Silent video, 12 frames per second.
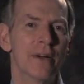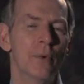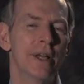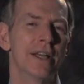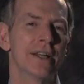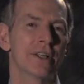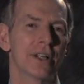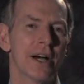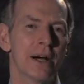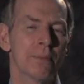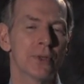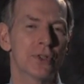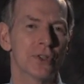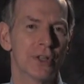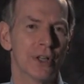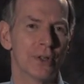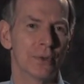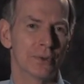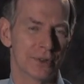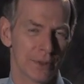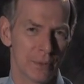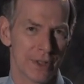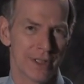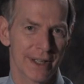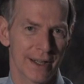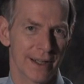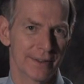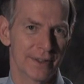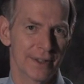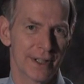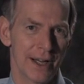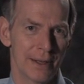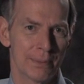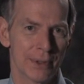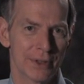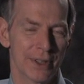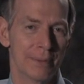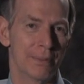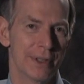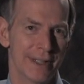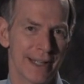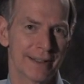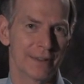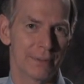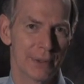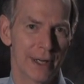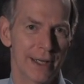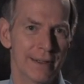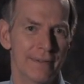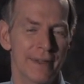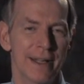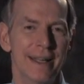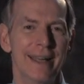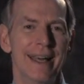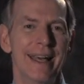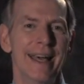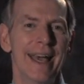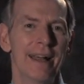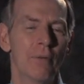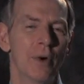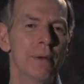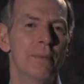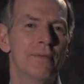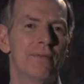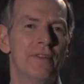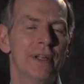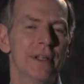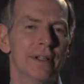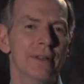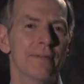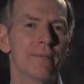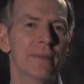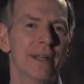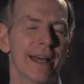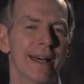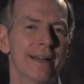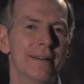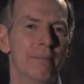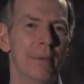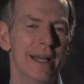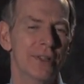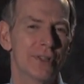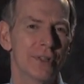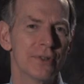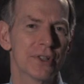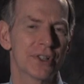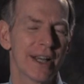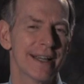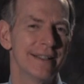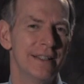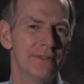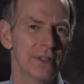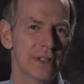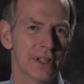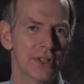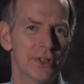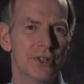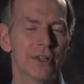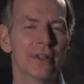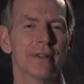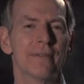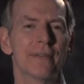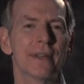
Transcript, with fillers: we can accomplish the goals that we set out to accomplish and protect the brain. And we feel that based on the scientific literature,